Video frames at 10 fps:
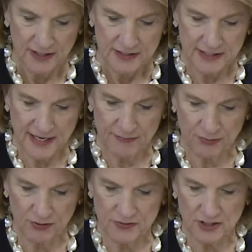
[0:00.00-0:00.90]
Today
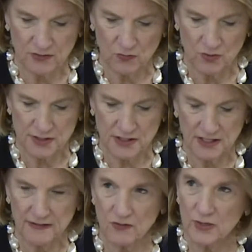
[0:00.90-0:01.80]
proves that, once
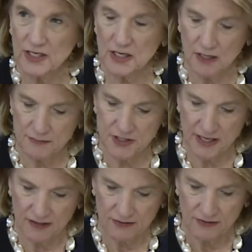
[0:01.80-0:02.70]
again, that we can come
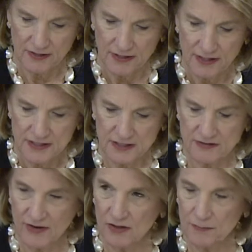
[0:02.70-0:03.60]
together to
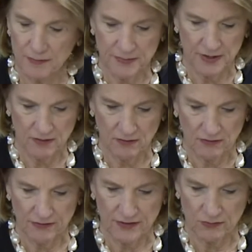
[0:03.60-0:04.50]
develop a
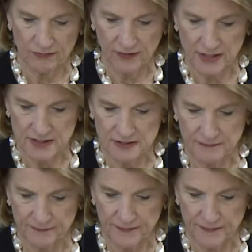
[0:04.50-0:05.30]
bill that reflects